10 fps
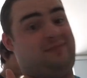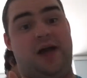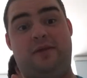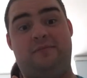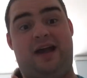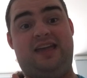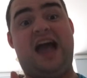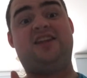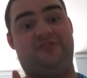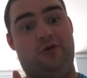I mean by
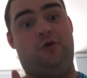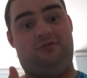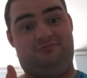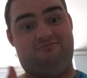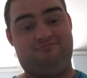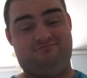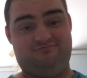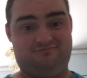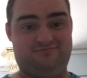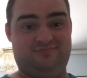gas fuel
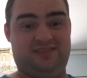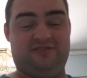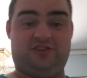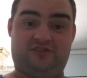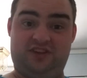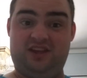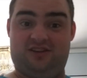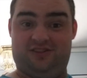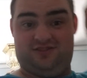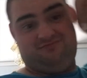for the vehicles